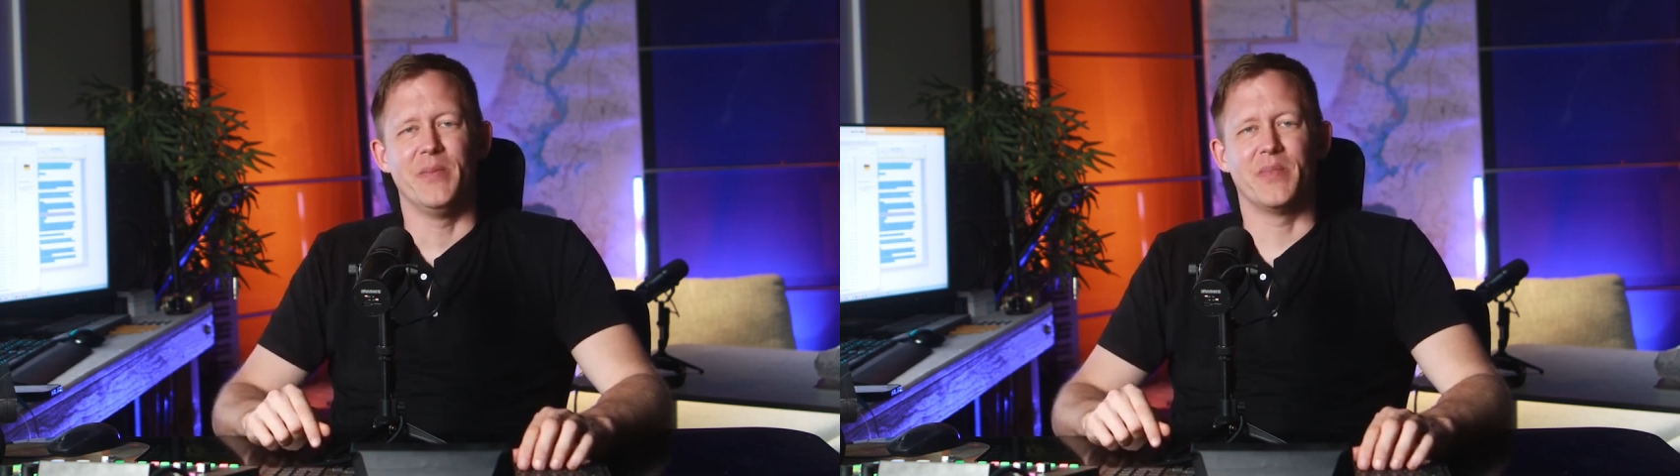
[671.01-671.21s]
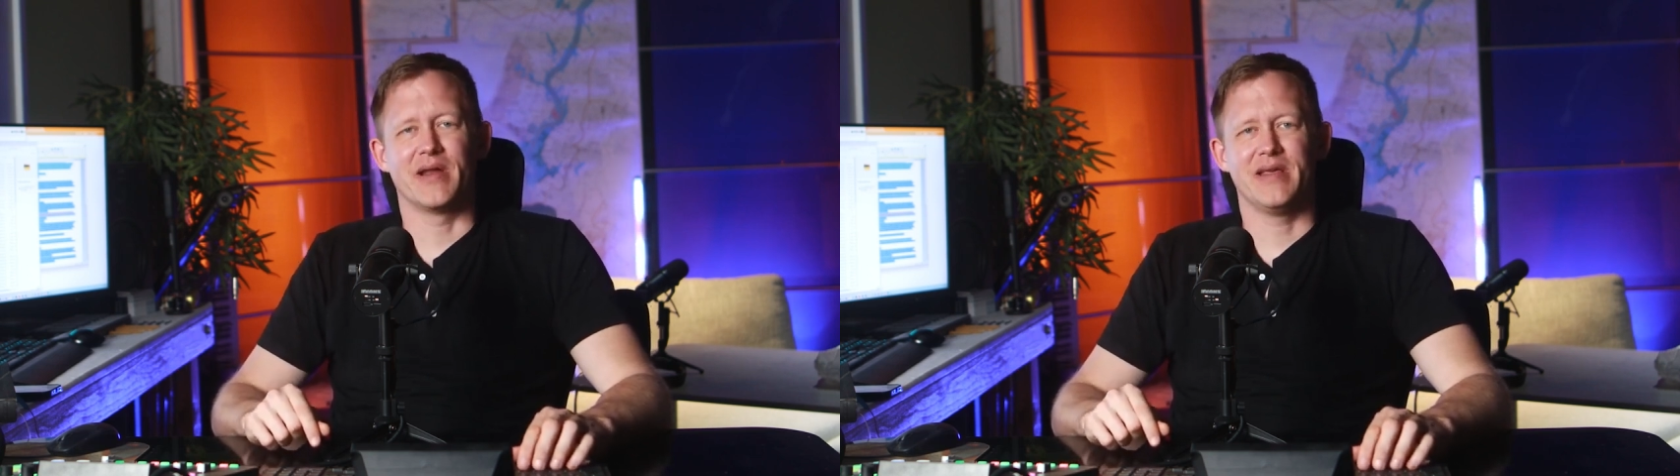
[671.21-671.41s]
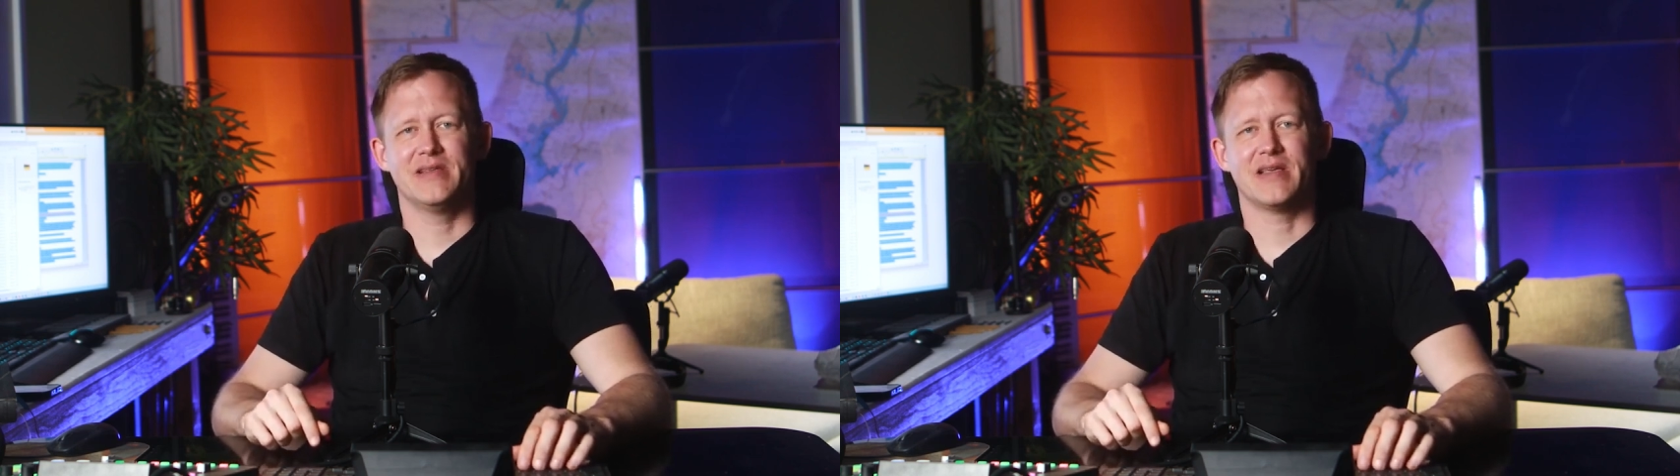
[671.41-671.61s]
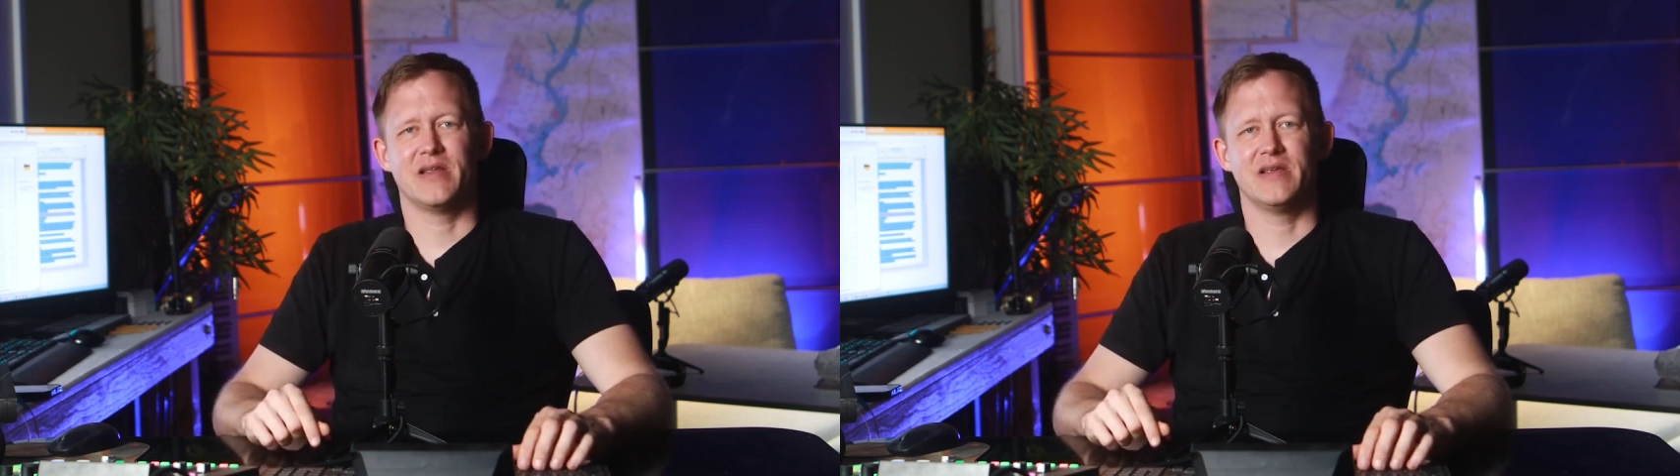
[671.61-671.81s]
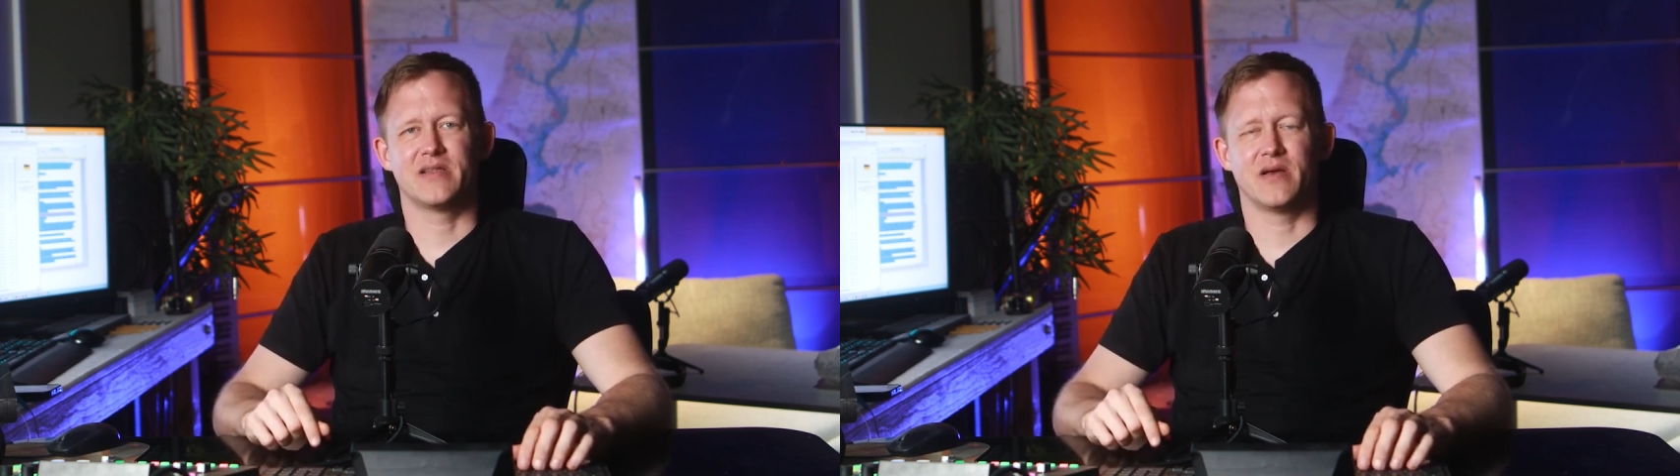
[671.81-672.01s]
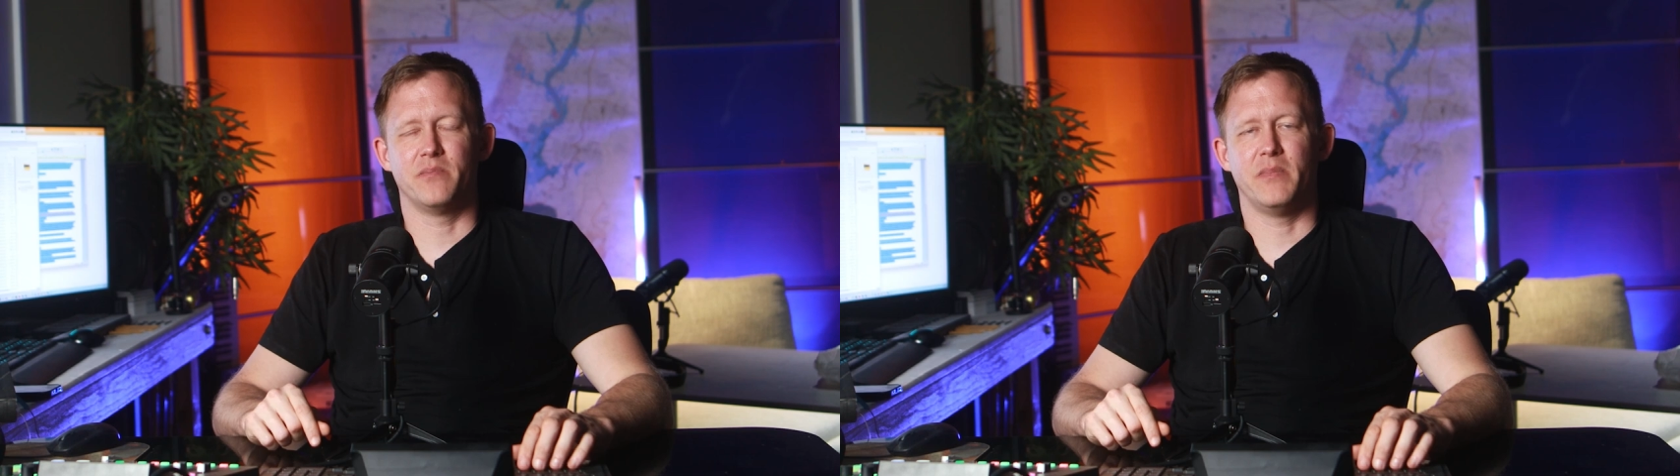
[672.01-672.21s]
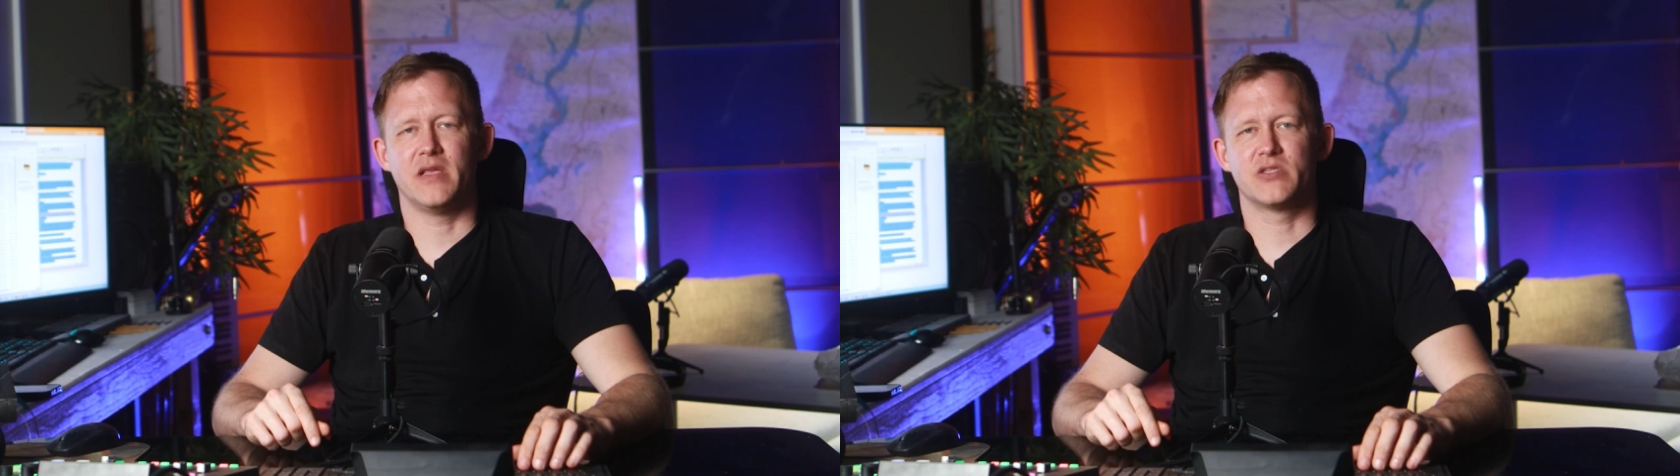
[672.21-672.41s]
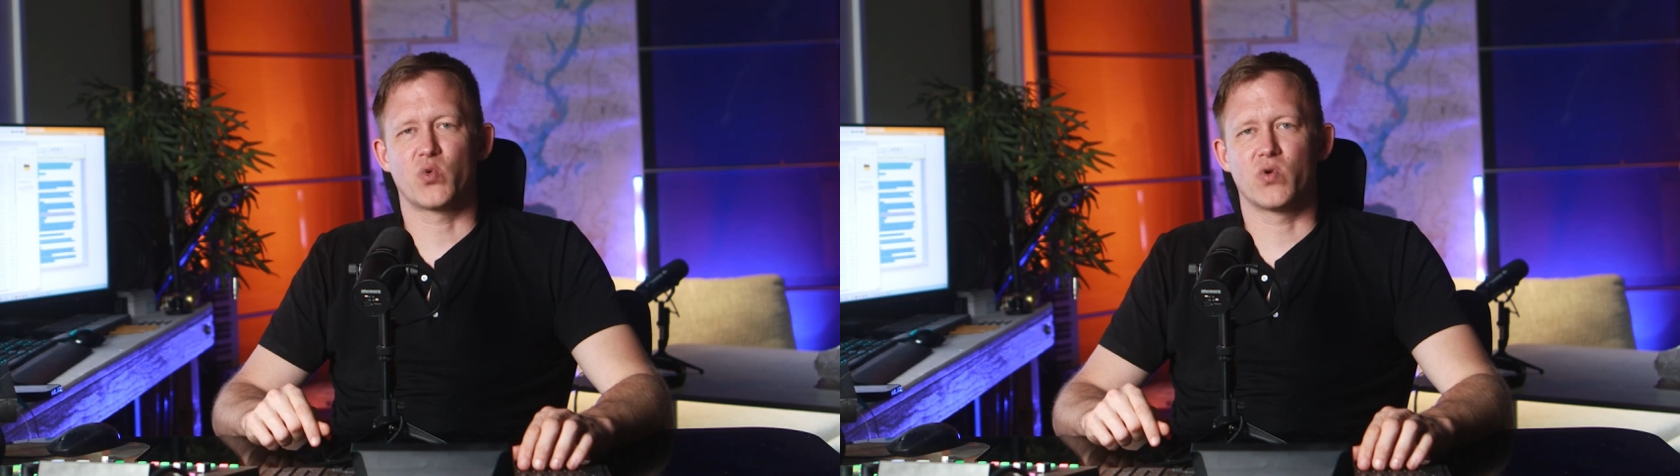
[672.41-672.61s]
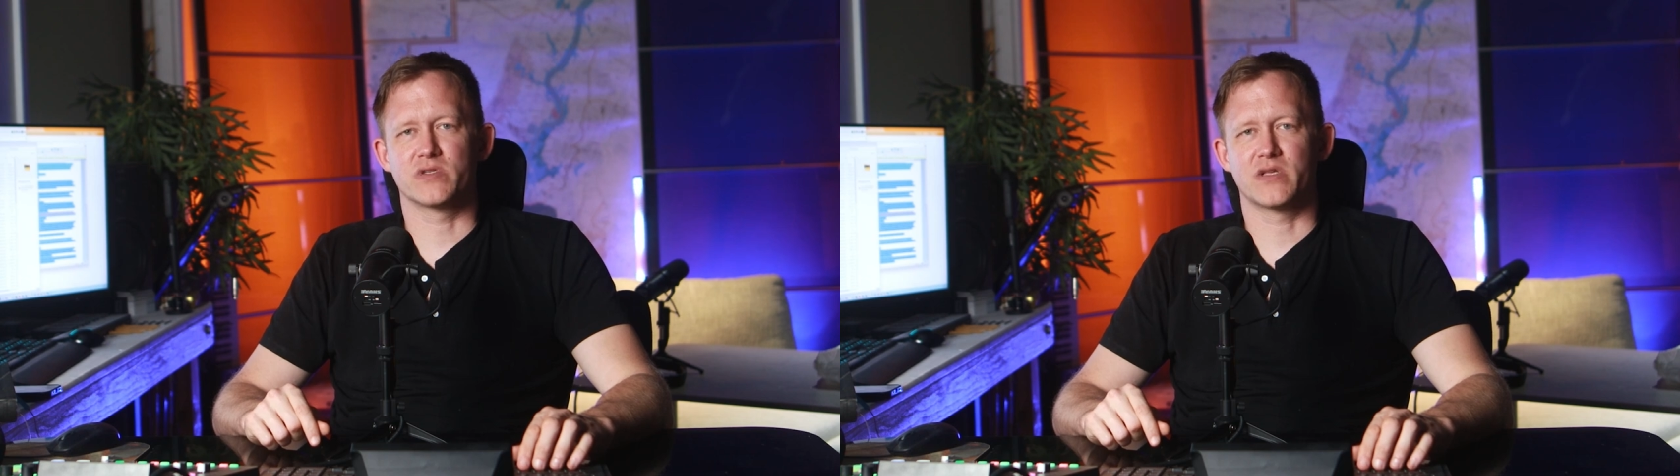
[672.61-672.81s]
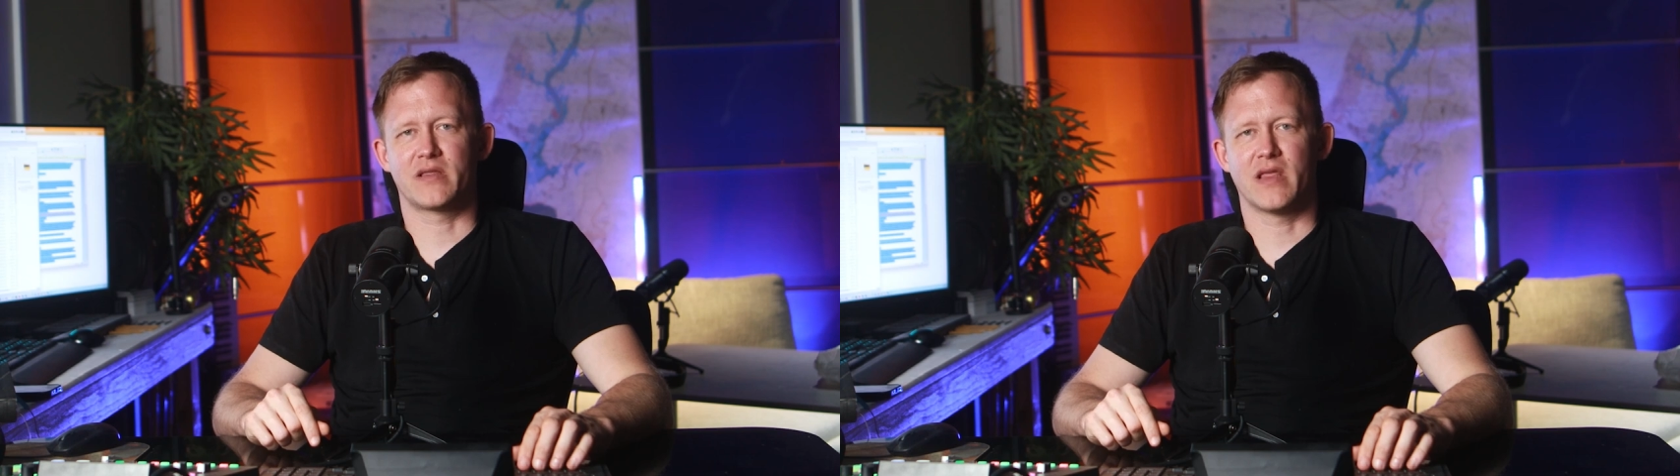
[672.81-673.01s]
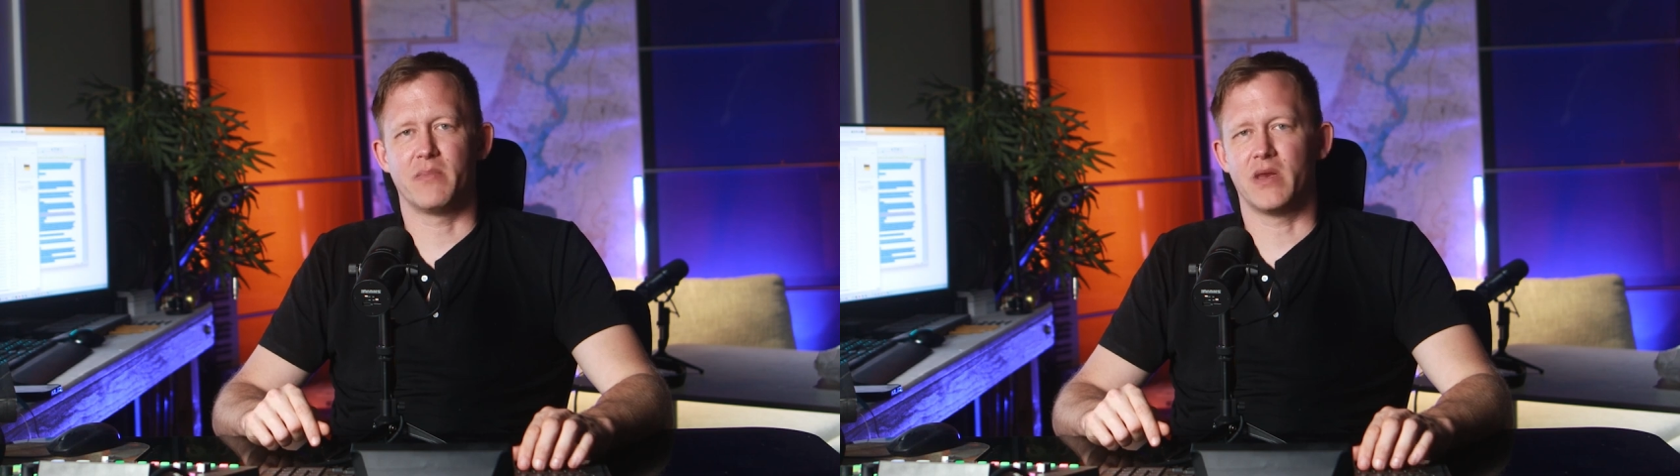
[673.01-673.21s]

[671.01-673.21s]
But he said he's done many stores like that,